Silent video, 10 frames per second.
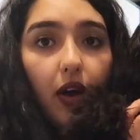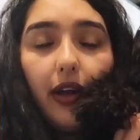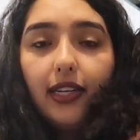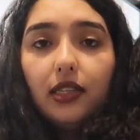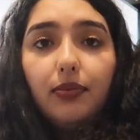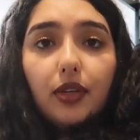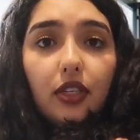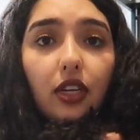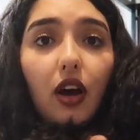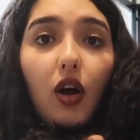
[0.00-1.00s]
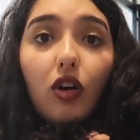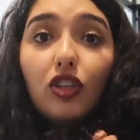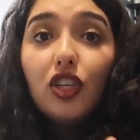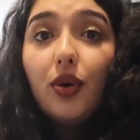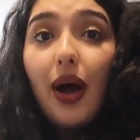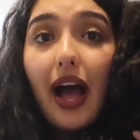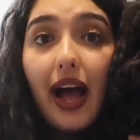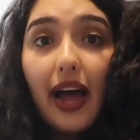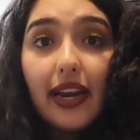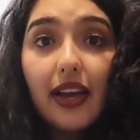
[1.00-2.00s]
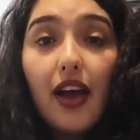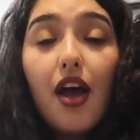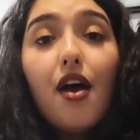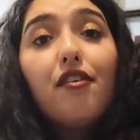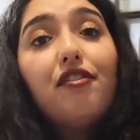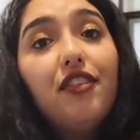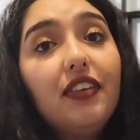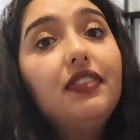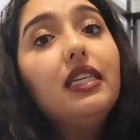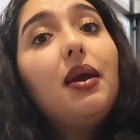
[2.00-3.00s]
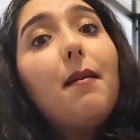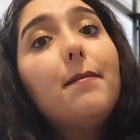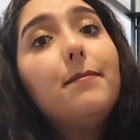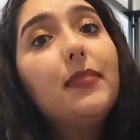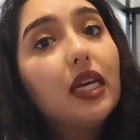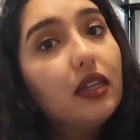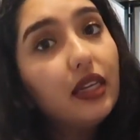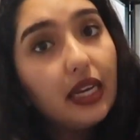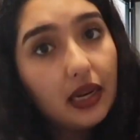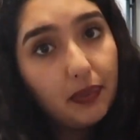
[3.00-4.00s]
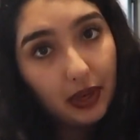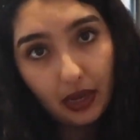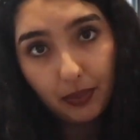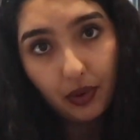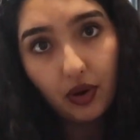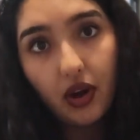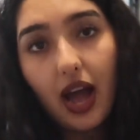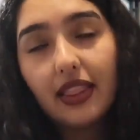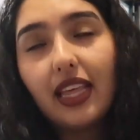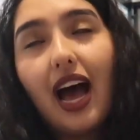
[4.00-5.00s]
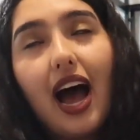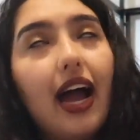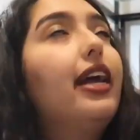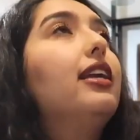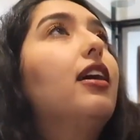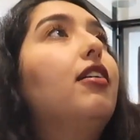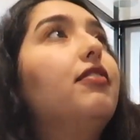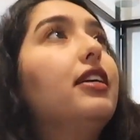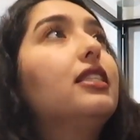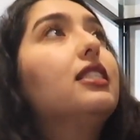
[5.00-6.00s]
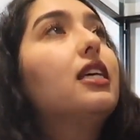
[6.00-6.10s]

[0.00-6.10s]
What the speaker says: Ancient Persia also had 50 million people at the height of its